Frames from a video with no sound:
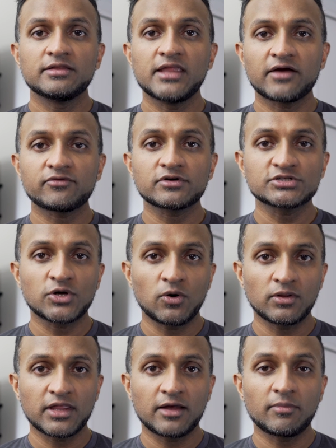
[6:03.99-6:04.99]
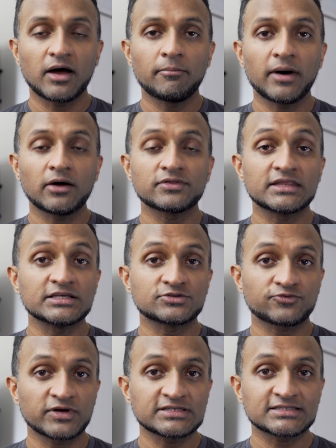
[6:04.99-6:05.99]
never told them about
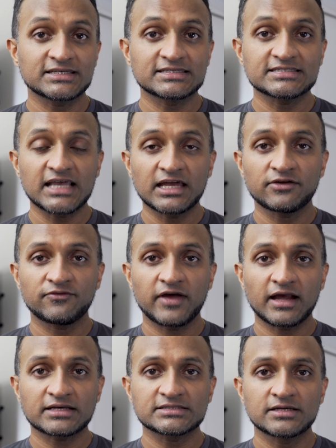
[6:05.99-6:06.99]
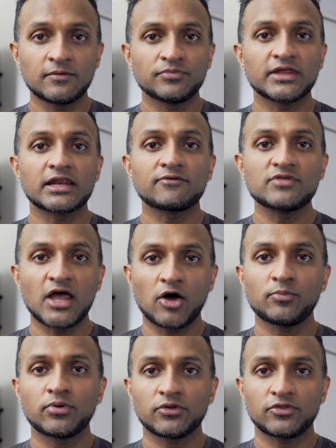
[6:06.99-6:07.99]
these risks and side effects that have
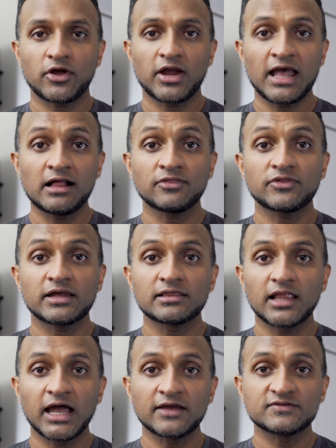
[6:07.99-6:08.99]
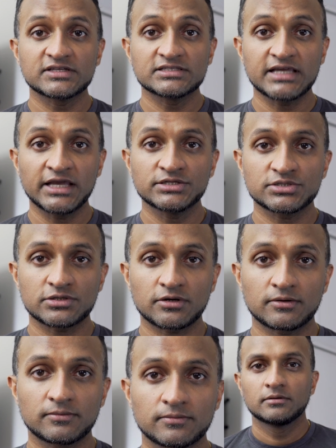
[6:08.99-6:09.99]
now put their health and lives in danger.
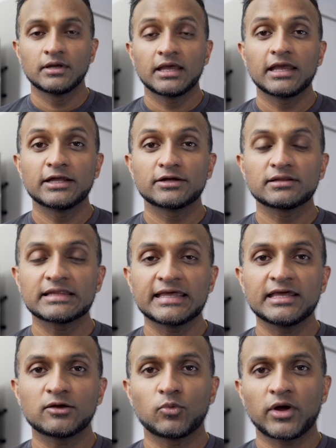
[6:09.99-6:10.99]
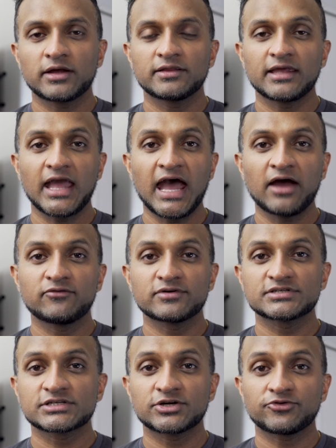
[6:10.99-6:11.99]
In a league where the
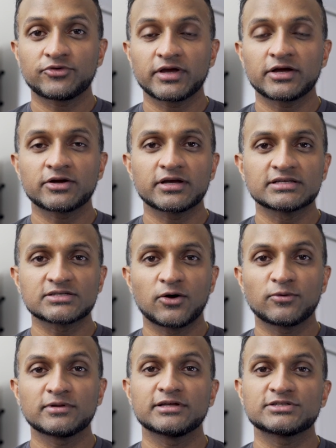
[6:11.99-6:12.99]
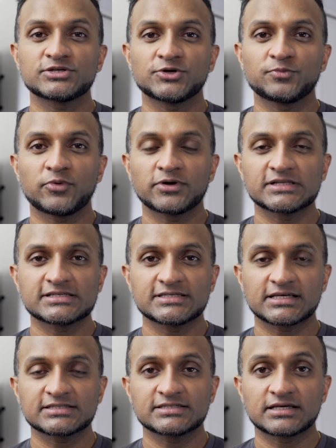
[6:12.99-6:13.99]
average career is only two point
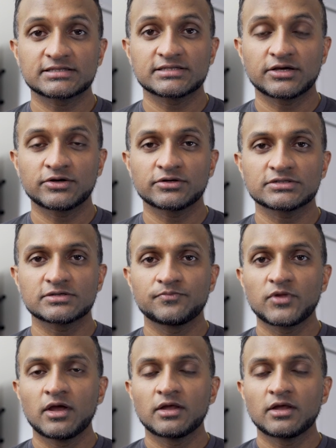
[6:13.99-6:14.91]
six six years,